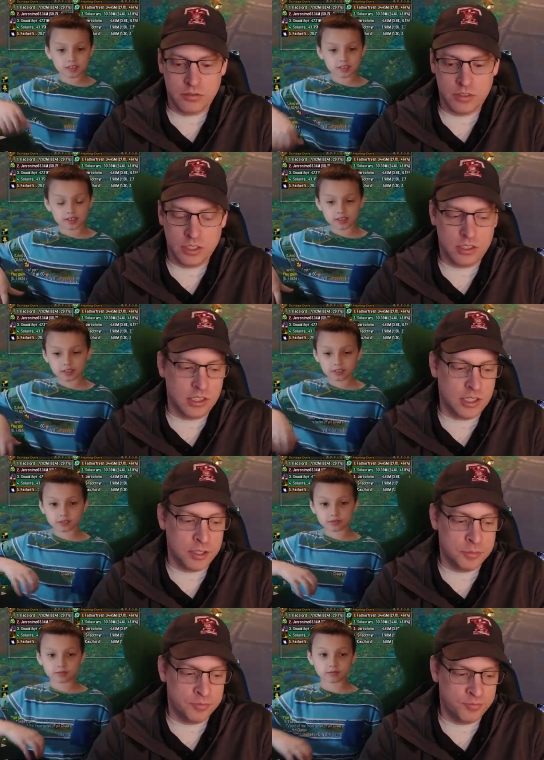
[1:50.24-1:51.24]
Speaker 1: did
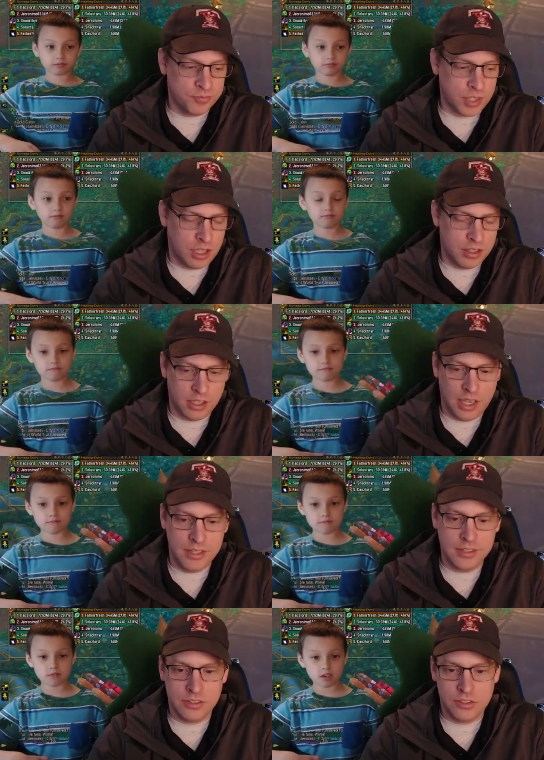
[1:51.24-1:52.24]
um,
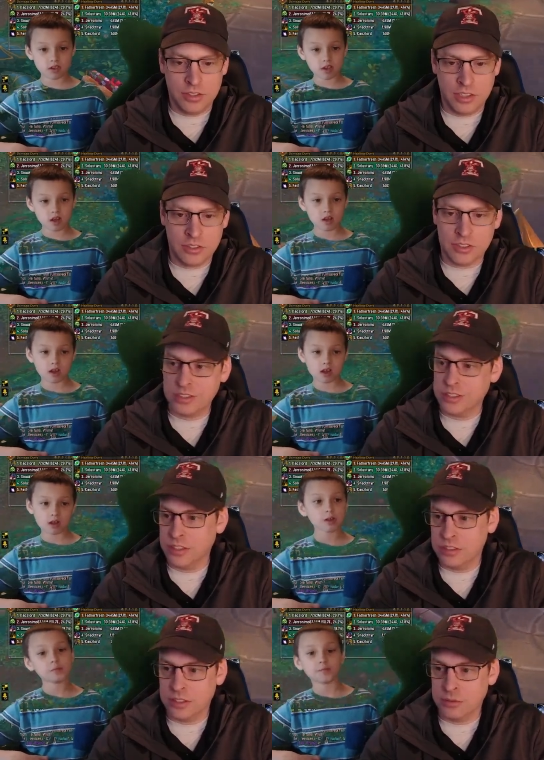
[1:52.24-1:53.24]
think, eight uh,
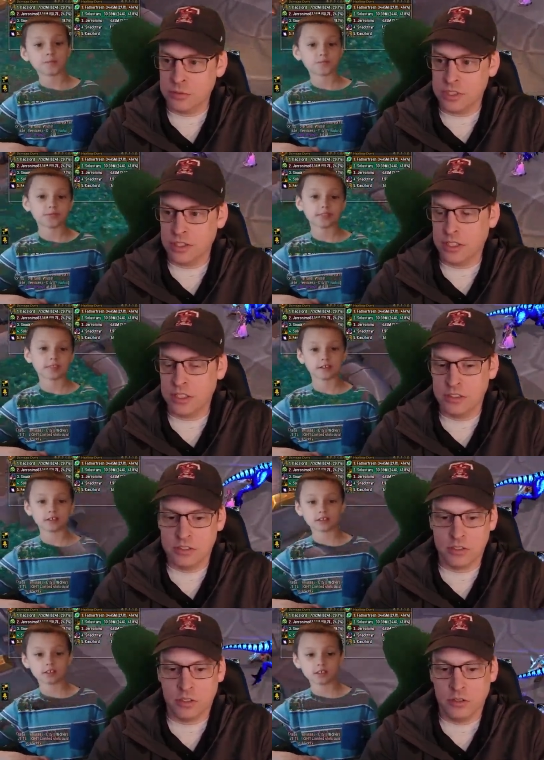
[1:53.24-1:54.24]
16 and 17 keys.
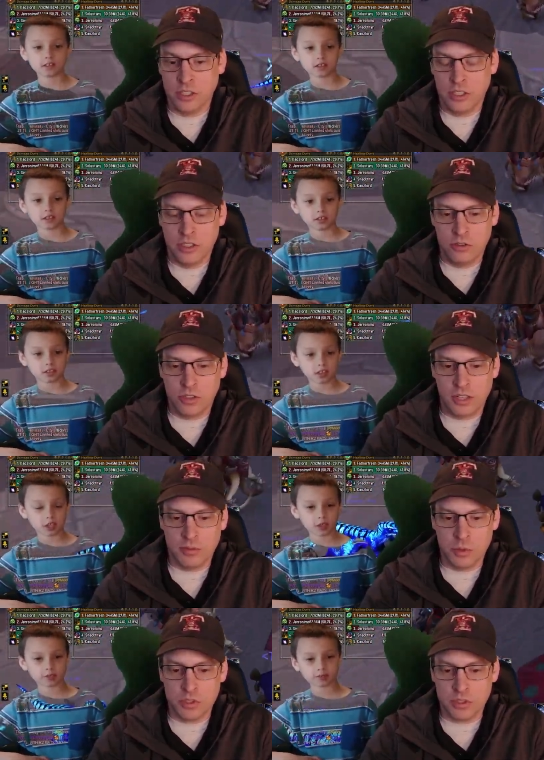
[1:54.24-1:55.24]
So should have a
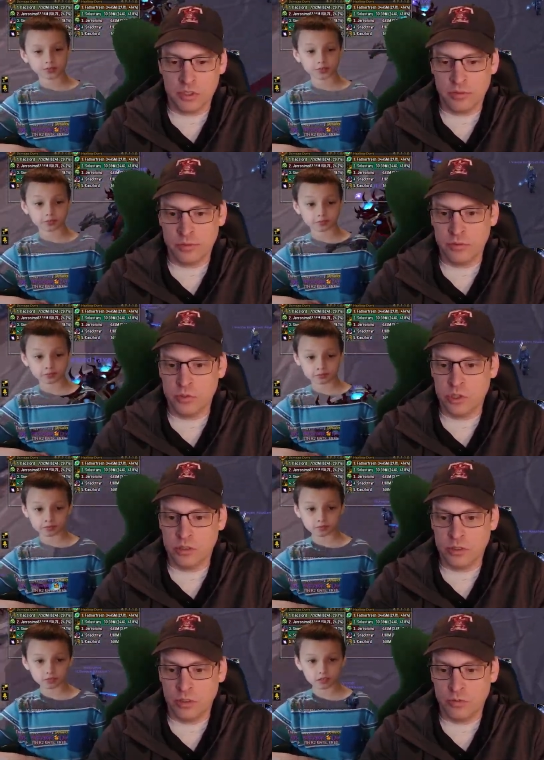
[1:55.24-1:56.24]
bunch of
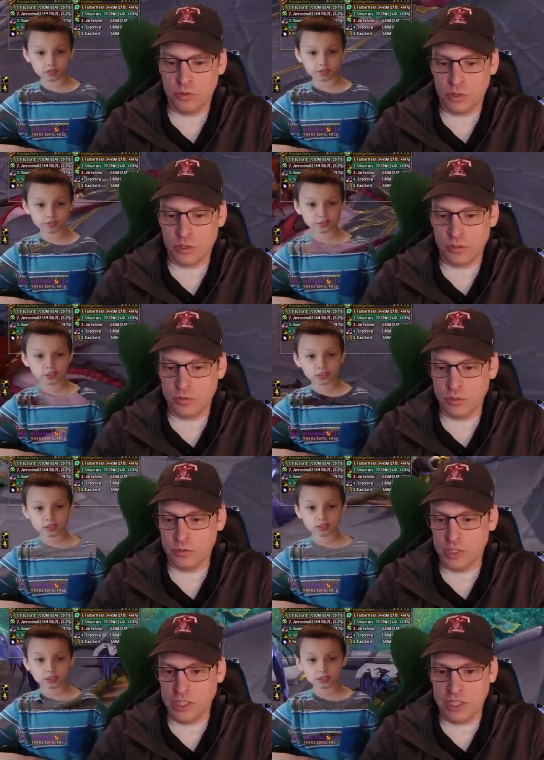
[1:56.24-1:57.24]
good
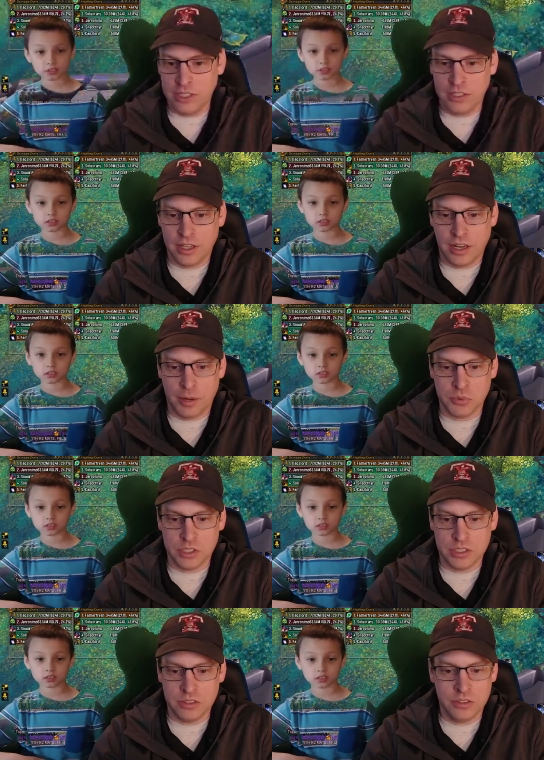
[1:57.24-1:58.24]
415
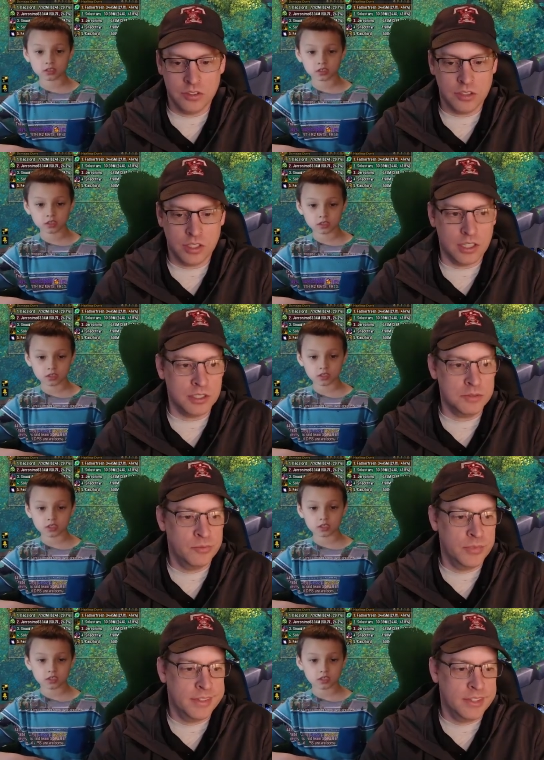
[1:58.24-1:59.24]
options today.
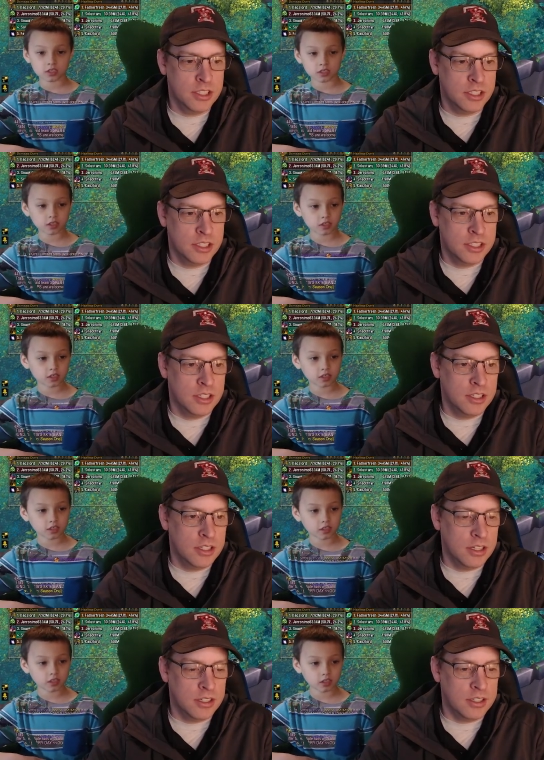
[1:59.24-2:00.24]
I have
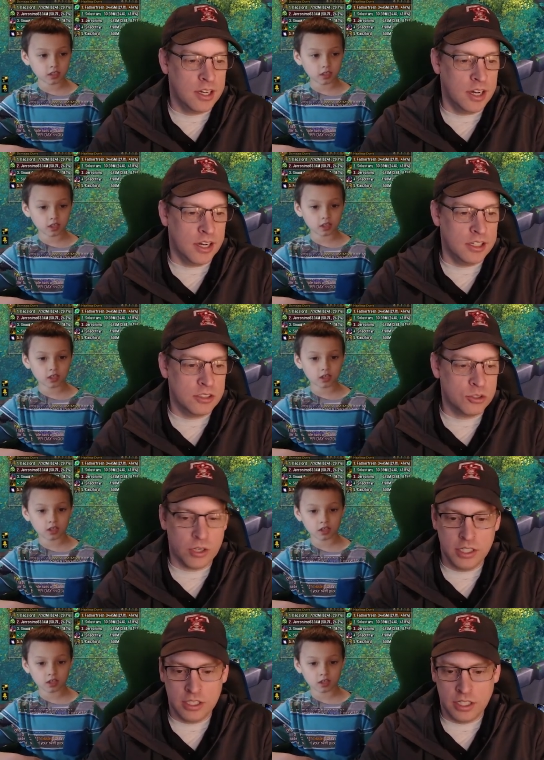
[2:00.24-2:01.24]
lived to uh, see
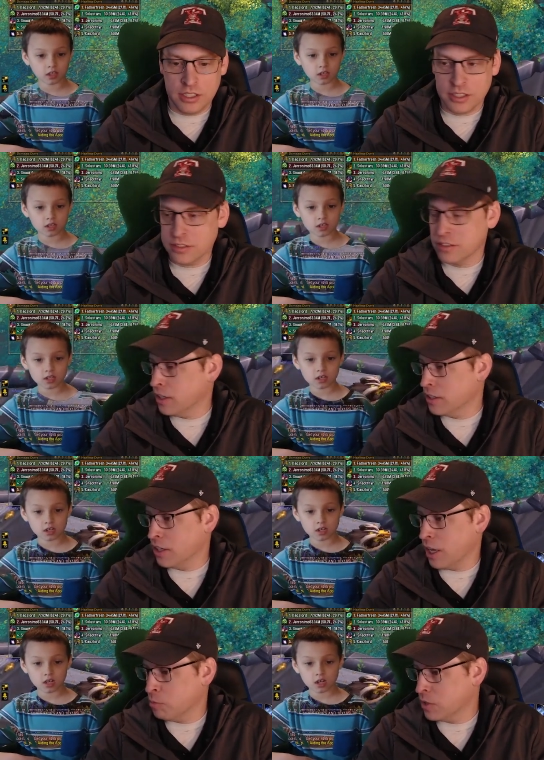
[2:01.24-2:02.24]
Trey, did anything exciting
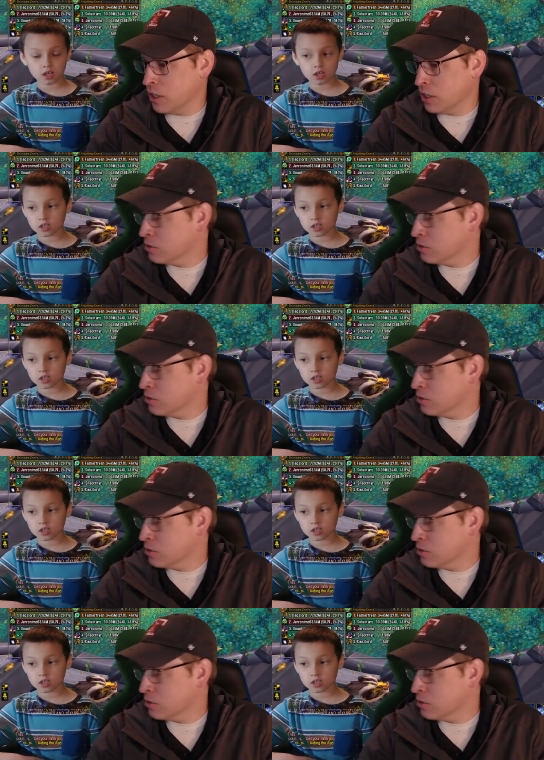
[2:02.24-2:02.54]
happen at